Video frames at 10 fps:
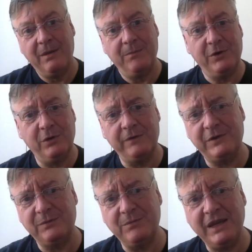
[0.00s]
But all of
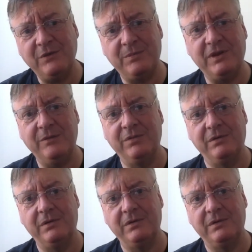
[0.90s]
us meet
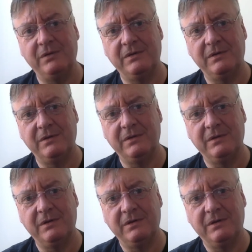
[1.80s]
people.
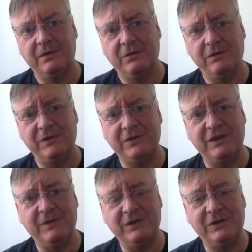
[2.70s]
All of us
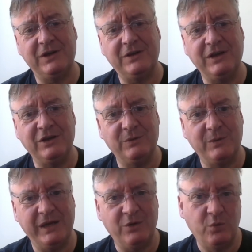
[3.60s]
live in cities where
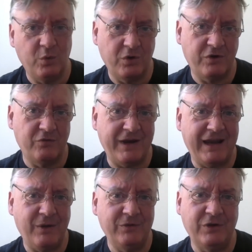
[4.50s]
we can walk
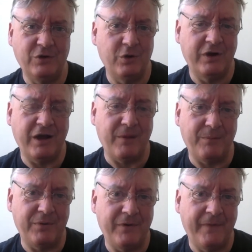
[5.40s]
around and look
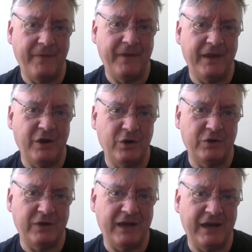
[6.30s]
up and look
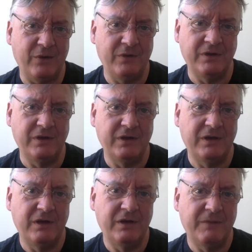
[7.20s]
down.
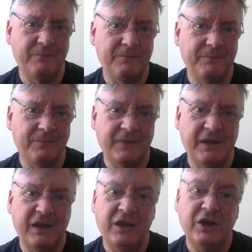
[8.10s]

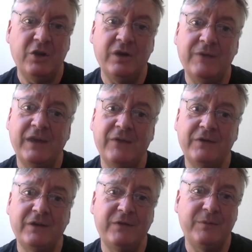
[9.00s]
You don't even have to
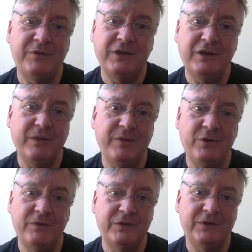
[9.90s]
live in a particularly
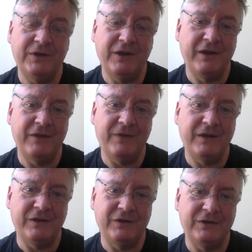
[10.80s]
beautiful city like
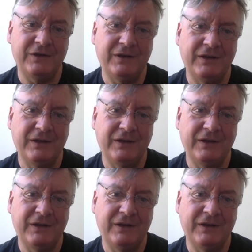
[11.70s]
Venice.